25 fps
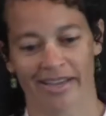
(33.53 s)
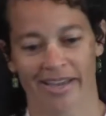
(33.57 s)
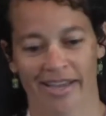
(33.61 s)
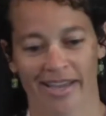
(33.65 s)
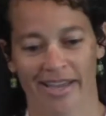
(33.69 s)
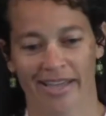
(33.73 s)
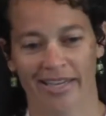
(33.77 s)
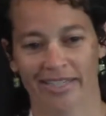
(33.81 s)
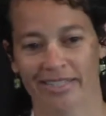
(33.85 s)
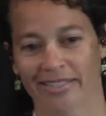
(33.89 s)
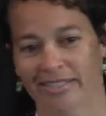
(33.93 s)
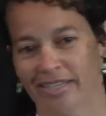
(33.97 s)

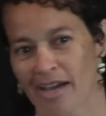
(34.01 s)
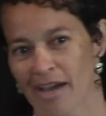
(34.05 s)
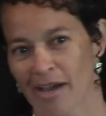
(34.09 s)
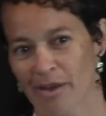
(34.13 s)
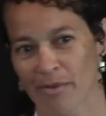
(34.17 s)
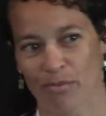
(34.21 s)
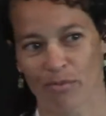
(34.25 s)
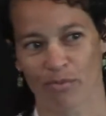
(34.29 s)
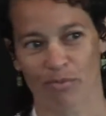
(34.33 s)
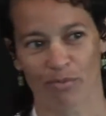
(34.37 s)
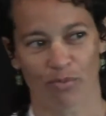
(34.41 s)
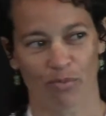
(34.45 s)

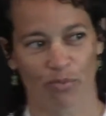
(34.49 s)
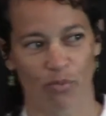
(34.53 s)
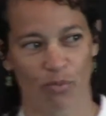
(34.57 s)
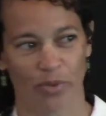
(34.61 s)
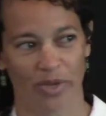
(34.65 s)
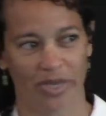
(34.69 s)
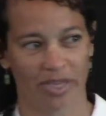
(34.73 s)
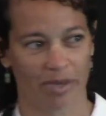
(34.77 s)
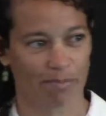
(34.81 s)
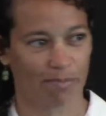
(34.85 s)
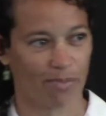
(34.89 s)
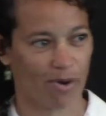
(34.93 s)
Anytime we
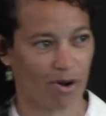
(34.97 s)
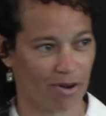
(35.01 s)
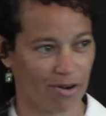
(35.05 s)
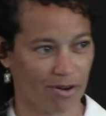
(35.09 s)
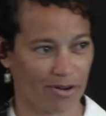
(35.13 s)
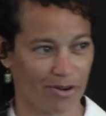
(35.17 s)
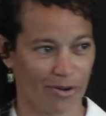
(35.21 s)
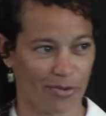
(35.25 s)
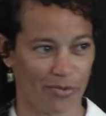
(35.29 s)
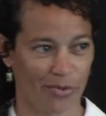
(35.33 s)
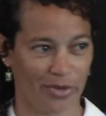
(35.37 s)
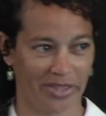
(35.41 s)
can
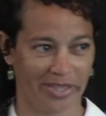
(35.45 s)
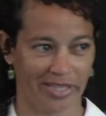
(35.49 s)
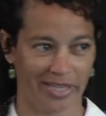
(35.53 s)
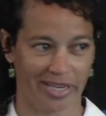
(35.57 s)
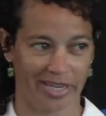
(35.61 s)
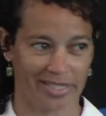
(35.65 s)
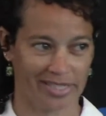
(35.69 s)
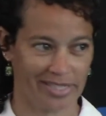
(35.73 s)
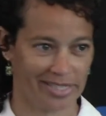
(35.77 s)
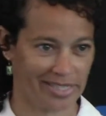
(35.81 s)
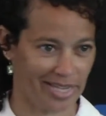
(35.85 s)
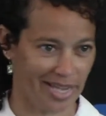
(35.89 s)
partner with the
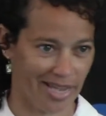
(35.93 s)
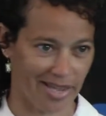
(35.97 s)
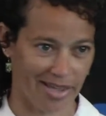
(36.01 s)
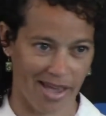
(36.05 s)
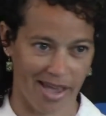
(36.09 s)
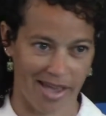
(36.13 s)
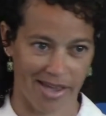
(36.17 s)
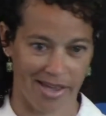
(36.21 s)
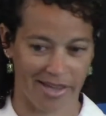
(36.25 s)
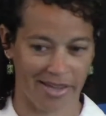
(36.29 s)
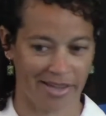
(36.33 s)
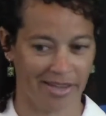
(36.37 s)

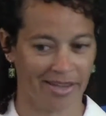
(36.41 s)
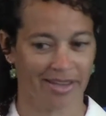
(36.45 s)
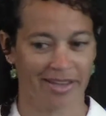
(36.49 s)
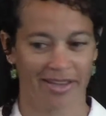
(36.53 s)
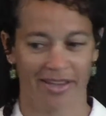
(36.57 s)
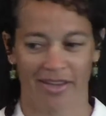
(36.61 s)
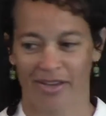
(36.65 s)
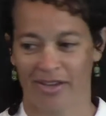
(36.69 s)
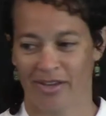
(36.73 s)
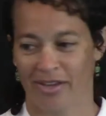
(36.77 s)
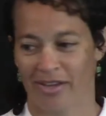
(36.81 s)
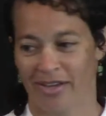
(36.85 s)
NCAA
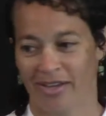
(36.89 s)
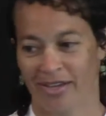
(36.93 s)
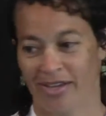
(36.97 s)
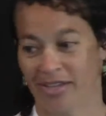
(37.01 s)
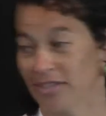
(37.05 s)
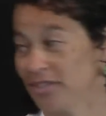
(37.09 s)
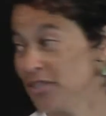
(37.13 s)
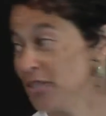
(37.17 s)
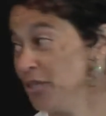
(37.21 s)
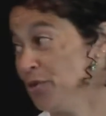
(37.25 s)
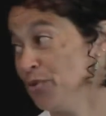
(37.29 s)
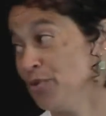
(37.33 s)

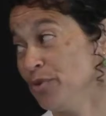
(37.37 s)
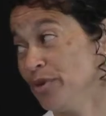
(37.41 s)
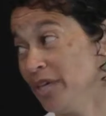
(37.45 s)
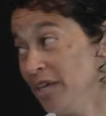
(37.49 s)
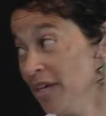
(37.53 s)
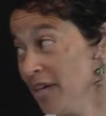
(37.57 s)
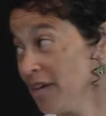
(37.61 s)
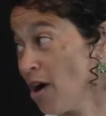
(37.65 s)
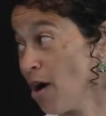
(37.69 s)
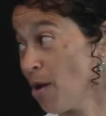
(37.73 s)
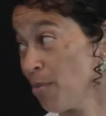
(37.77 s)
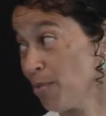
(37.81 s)
is a
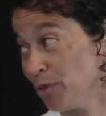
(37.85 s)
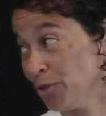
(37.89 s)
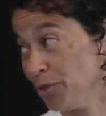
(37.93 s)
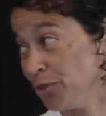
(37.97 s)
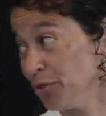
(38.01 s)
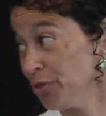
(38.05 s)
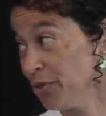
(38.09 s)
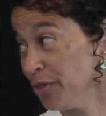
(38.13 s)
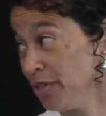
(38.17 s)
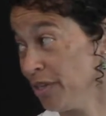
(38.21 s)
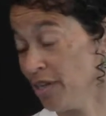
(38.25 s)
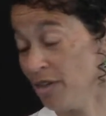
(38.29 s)
unique
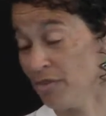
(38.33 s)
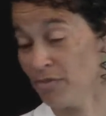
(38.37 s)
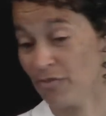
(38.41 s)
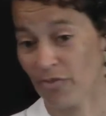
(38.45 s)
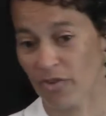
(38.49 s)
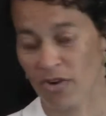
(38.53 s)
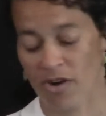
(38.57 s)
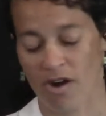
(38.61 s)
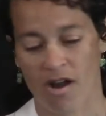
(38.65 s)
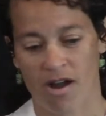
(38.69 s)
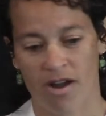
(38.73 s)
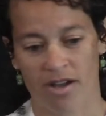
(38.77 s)
opportunity
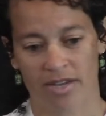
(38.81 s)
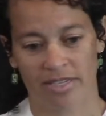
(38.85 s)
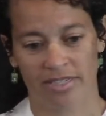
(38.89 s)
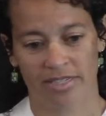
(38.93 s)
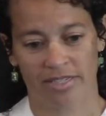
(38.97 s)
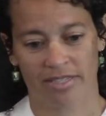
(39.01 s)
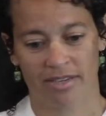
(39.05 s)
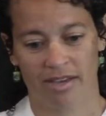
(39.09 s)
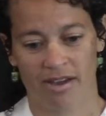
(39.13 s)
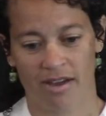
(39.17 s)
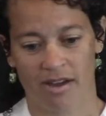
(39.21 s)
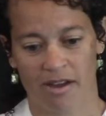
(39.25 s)
for
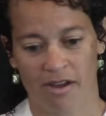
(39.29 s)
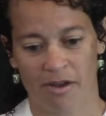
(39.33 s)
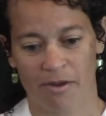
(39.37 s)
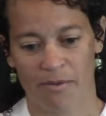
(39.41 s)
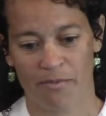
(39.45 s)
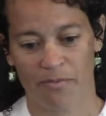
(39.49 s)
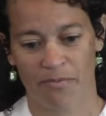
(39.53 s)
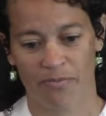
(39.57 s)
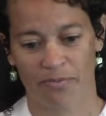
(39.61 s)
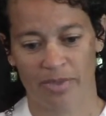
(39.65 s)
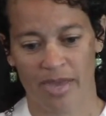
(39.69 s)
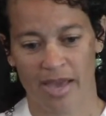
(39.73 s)
us
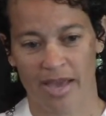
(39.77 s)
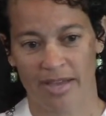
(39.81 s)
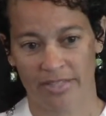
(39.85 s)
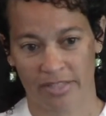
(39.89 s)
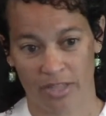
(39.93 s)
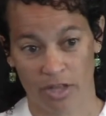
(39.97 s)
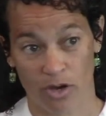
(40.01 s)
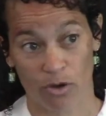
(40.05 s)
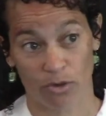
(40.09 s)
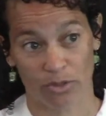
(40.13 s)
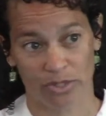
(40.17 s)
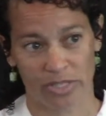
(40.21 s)
as
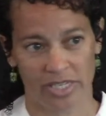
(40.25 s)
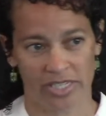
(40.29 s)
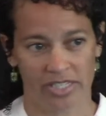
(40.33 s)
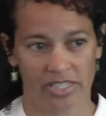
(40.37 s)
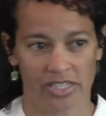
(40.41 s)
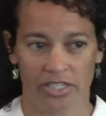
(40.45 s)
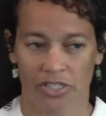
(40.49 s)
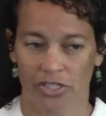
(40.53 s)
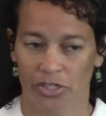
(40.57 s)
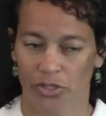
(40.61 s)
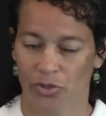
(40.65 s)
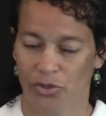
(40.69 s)
the host
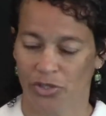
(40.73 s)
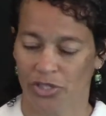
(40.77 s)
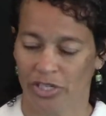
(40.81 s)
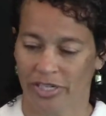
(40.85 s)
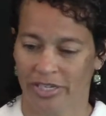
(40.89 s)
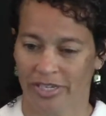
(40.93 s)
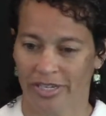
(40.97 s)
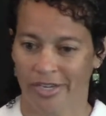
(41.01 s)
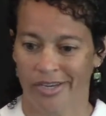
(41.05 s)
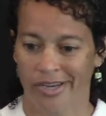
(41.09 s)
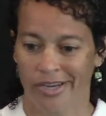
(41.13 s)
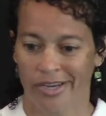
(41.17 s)

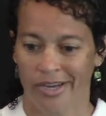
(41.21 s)
institution.